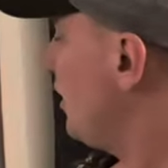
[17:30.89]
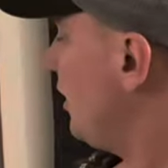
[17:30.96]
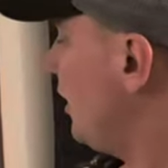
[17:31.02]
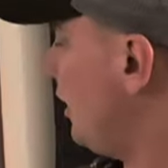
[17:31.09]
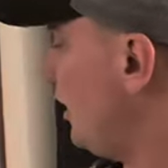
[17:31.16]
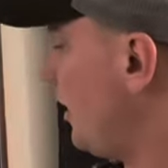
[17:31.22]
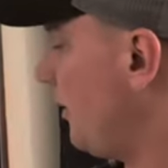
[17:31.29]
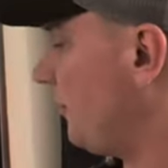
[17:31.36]

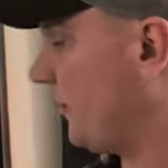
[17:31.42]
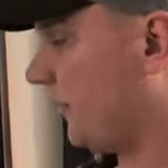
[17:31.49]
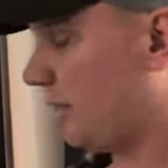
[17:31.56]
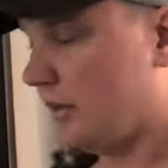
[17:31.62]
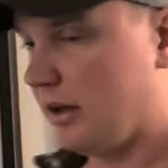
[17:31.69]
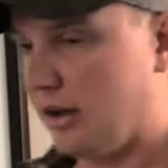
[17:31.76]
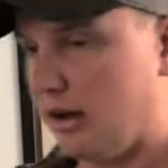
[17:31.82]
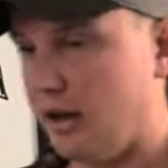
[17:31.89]
Um,
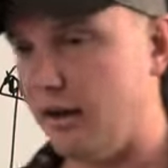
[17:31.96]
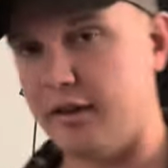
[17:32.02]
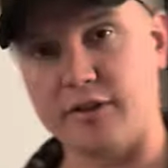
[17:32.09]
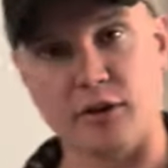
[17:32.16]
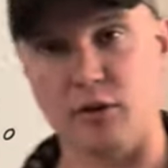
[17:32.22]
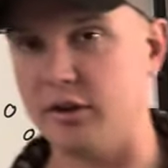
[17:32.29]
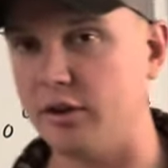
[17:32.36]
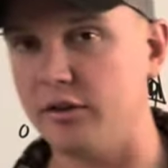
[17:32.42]
uh, that's a
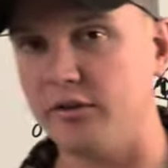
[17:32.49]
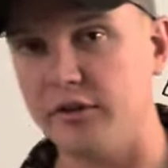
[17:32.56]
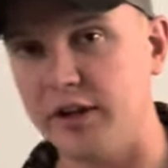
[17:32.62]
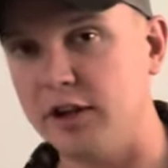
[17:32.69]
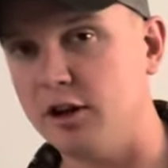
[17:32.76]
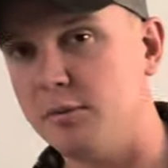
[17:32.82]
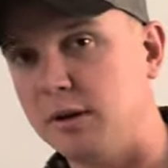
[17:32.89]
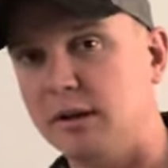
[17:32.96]
whole nother
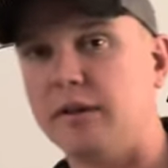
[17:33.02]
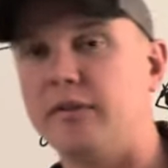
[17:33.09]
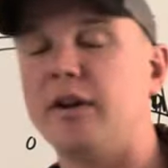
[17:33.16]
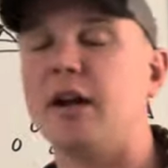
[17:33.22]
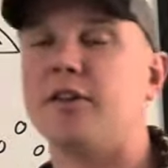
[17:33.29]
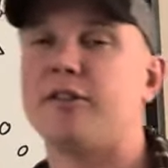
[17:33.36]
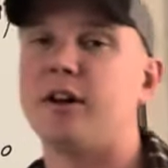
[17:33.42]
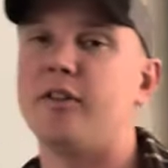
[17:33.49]
video, but leave it
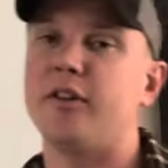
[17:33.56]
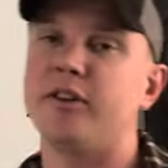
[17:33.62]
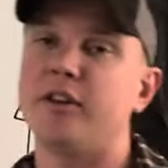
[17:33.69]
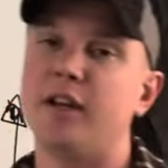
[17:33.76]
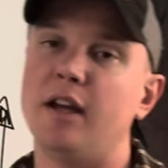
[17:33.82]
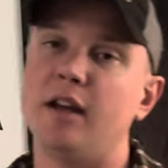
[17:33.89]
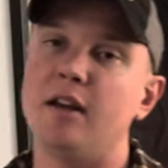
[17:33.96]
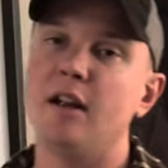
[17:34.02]
outside the
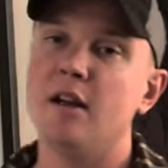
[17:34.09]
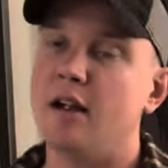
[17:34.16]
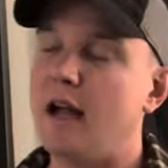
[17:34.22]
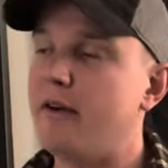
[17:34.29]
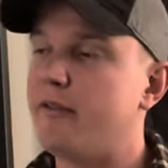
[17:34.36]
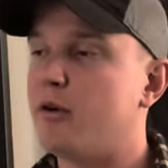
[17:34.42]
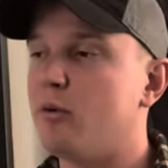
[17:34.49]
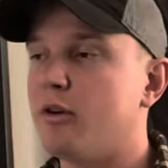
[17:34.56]
tent.
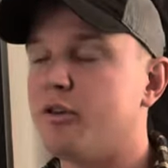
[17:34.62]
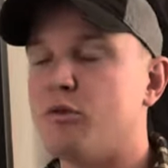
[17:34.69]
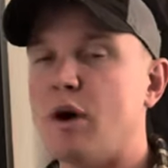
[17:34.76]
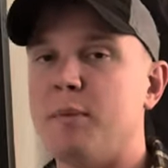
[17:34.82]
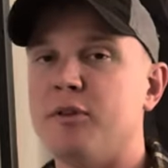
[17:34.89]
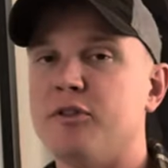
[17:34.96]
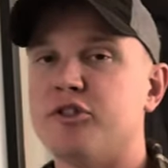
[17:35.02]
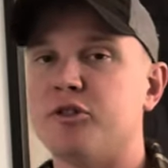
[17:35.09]
Everyone's
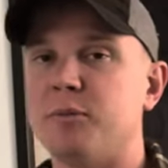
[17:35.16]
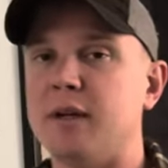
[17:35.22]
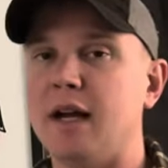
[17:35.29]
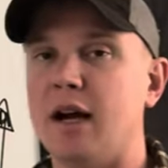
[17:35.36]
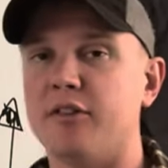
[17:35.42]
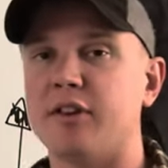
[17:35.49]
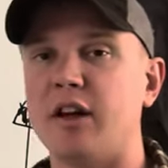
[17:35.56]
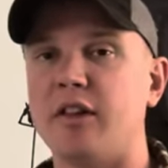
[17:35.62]
weapons should be
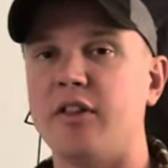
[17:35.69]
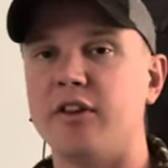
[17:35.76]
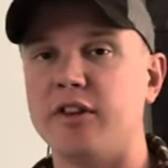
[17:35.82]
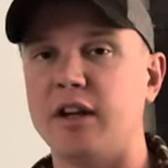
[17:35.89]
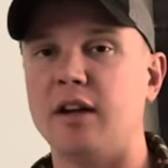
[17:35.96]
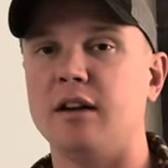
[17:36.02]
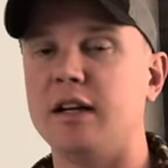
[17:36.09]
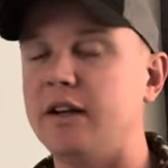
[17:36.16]
outside the
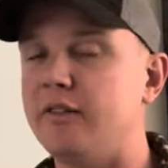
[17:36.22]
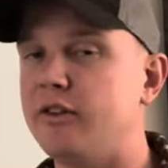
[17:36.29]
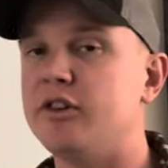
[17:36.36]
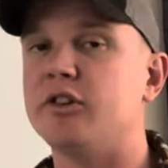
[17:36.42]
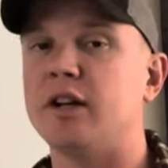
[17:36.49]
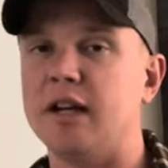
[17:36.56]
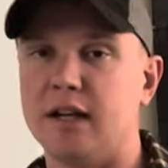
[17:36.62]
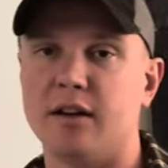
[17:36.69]
tent, even your
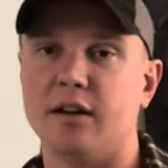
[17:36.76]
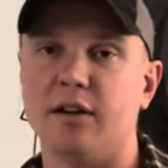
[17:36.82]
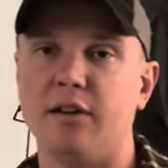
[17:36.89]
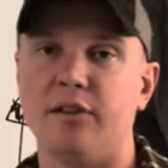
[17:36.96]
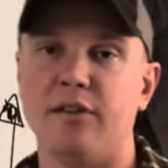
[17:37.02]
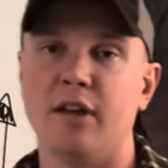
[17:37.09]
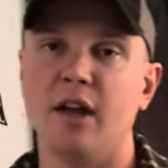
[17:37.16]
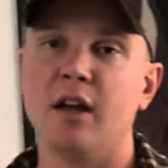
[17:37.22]

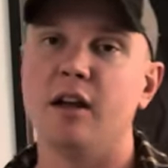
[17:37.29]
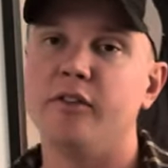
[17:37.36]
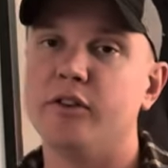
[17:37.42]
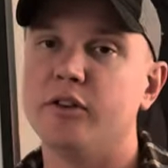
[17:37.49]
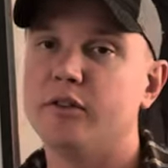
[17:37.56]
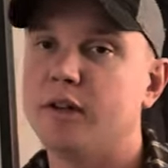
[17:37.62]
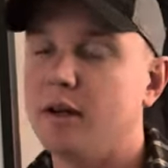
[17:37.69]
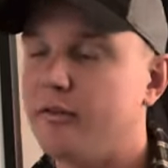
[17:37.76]
handguns. If
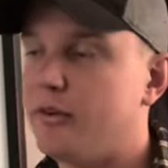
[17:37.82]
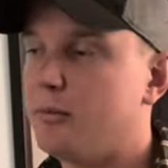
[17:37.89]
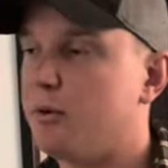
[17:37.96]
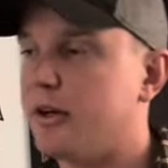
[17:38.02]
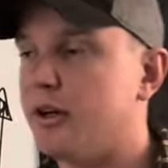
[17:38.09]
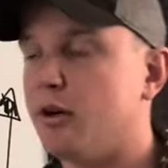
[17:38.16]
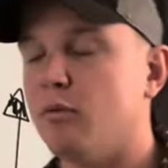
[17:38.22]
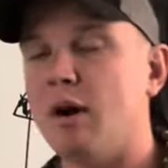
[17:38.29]
you, if you
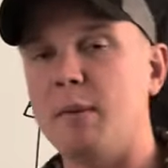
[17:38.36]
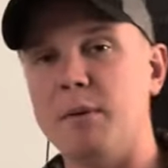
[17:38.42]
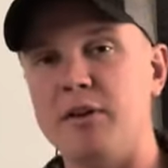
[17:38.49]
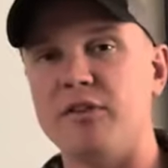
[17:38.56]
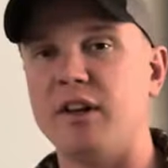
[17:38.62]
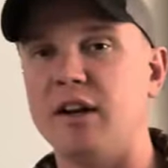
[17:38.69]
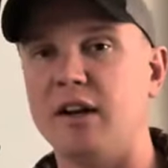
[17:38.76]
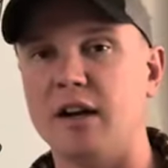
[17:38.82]
bring your
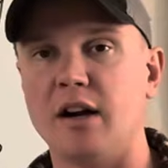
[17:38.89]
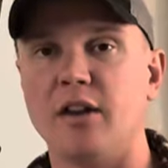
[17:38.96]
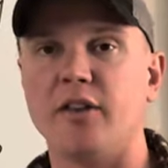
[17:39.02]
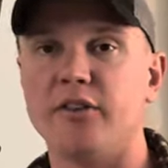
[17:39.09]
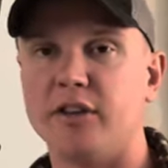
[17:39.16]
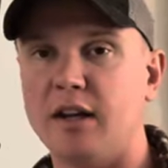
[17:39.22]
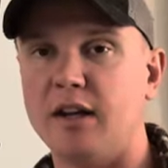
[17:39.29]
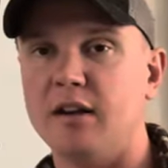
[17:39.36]
weapons in and out of the
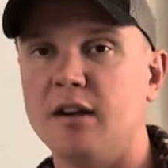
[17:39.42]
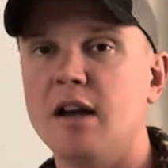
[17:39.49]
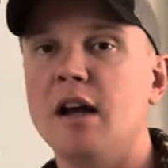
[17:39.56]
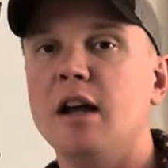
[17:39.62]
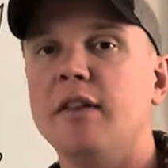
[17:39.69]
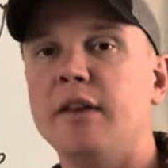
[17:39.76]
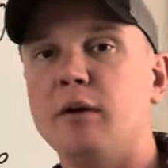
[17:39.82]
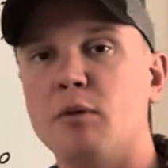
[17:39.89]
tent,
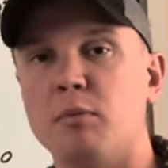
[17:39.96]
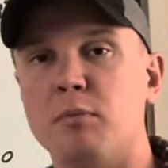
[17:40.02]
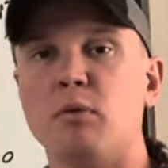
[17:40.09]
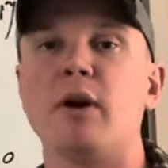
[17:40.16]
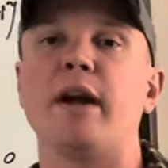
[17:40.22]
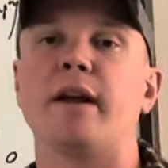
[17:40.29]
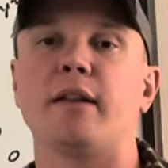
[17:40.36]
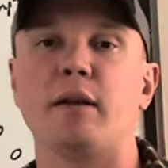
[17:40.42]
they will
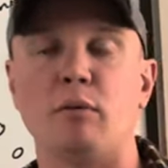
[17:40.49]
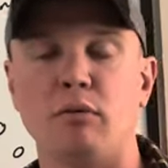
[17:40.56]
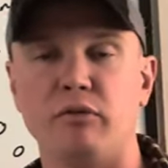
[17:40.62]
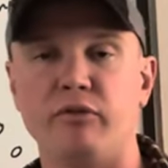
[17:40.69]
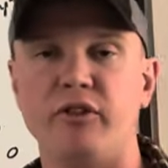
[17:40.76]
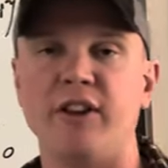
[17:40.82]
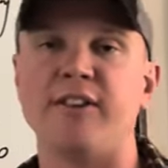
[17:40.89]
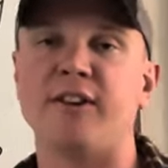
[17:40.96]
break. They will
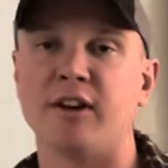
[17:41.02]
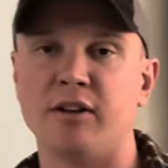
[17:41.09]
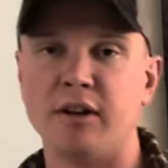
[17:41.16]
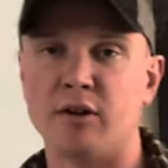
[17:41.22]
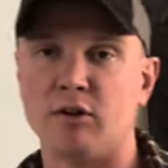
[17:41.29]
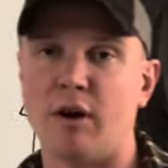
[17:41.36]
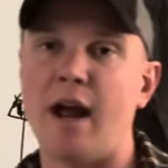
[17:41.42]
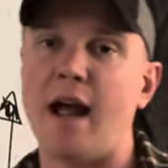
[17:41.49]
physically
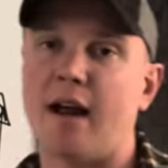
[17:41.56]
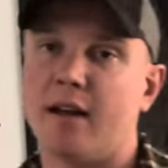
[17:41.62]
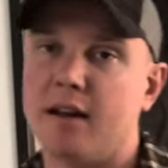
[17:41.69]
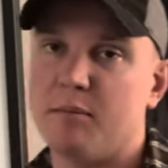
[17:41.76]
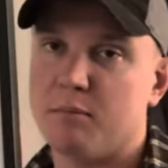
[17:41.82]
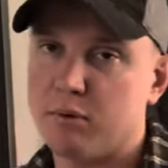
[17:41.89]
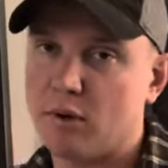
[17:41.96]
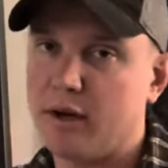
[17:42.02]
crack
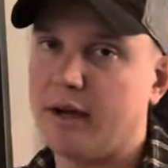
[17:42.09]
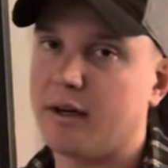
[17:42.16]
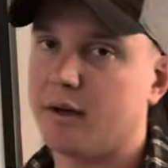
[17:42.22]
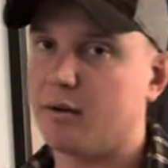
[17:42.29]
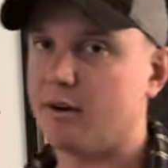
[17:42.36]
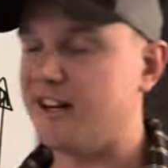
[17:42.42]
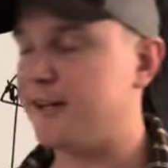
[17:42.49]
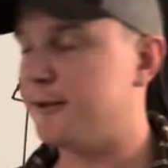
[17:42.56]
and break,
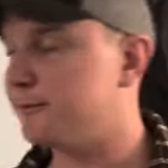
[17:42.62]
okay?